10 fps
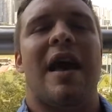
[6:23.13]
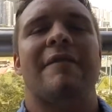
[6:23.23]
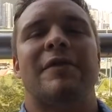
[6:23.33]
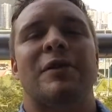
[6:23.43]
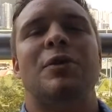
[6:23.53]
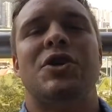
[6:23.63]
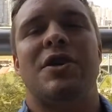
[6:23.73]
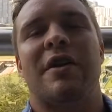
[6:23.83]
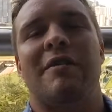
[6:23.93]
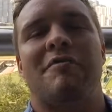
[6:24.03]

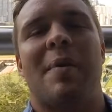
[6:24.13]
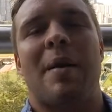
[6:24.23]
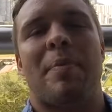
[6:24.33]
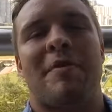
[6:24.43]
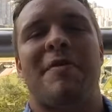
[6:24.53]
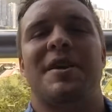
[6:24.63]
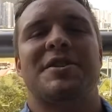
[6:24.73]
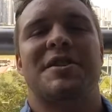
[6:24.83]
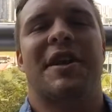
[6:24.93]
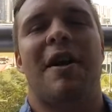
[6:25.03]
evolution of my
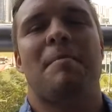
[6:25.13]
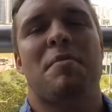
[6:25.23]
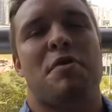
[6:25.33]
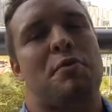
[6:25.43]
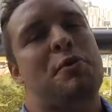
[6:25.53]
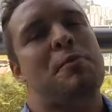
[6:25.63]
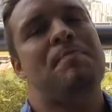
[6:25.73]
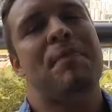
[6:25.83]
profession to come through.